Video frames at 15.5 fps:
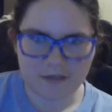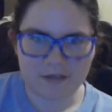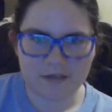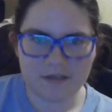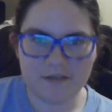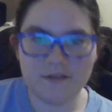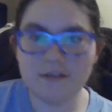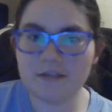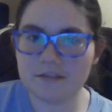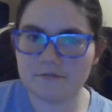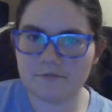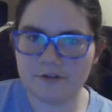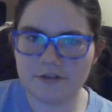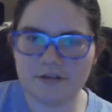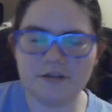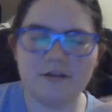In this
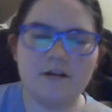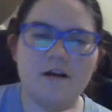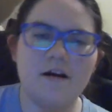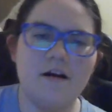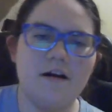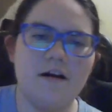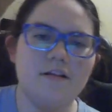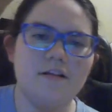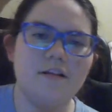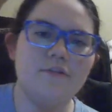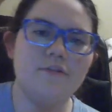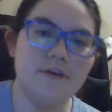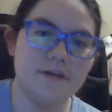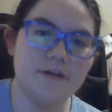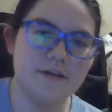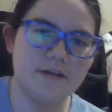one,
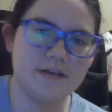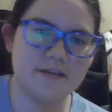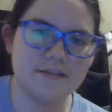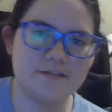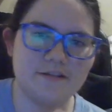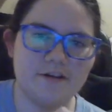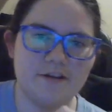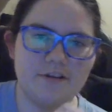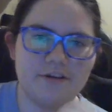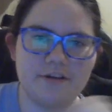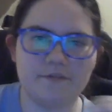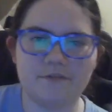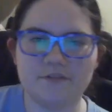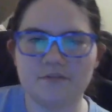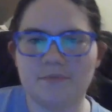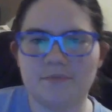Logan has started looking
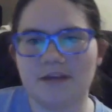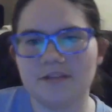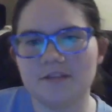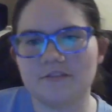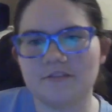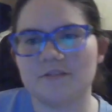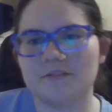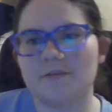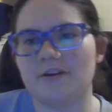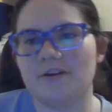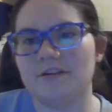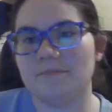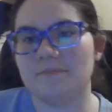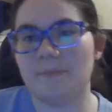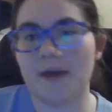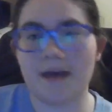for some answers about
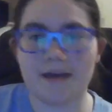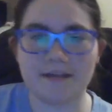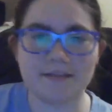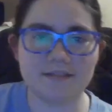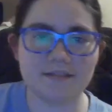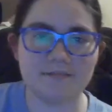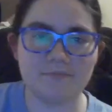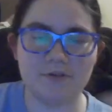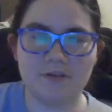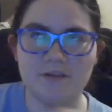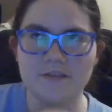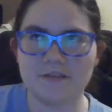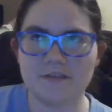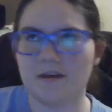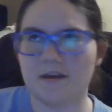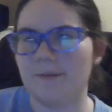his past, but
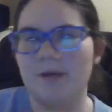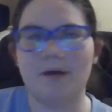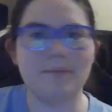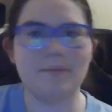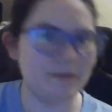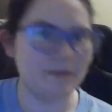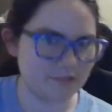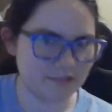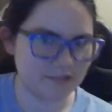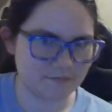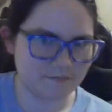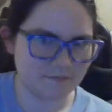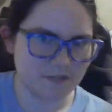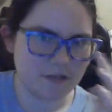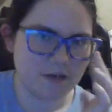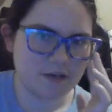he's coming up empty.
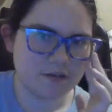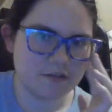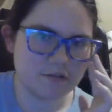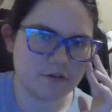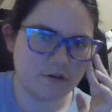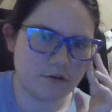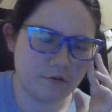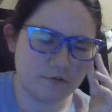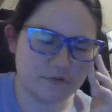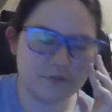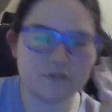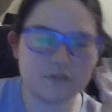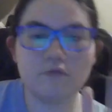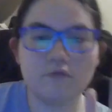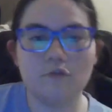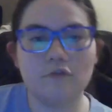So the
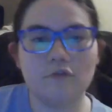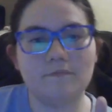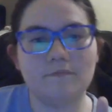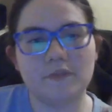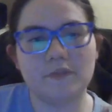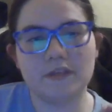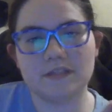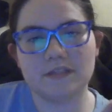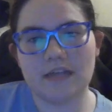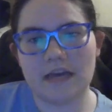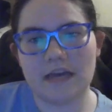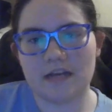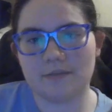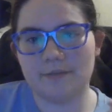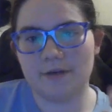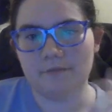school is
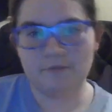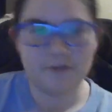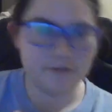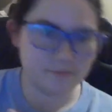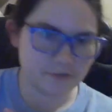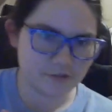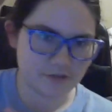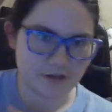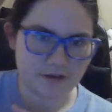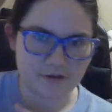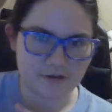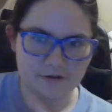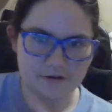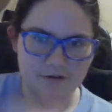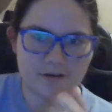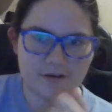attacked by William
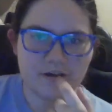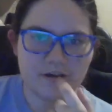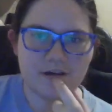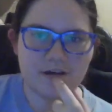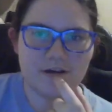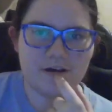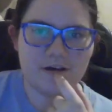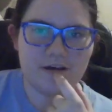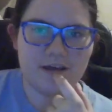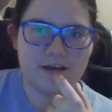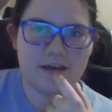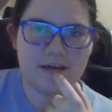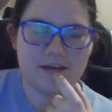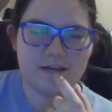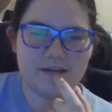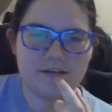Stryker,
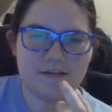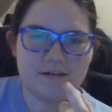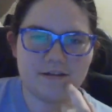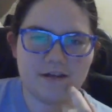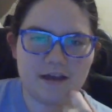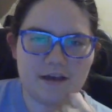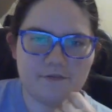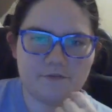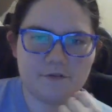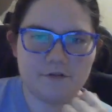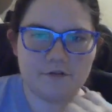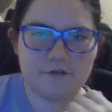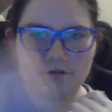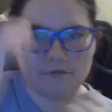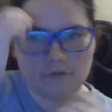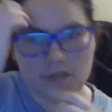and
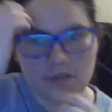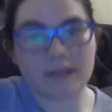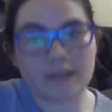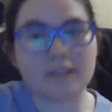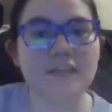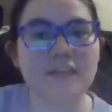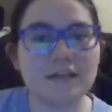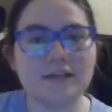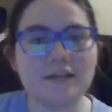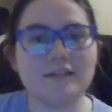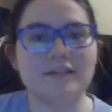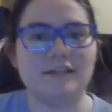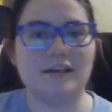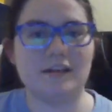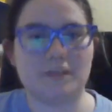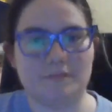after the X-Kids
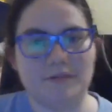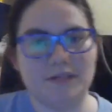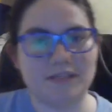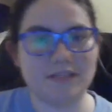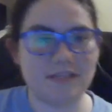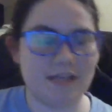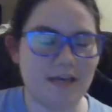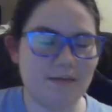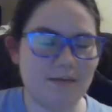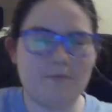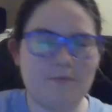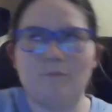and the X-Men escape,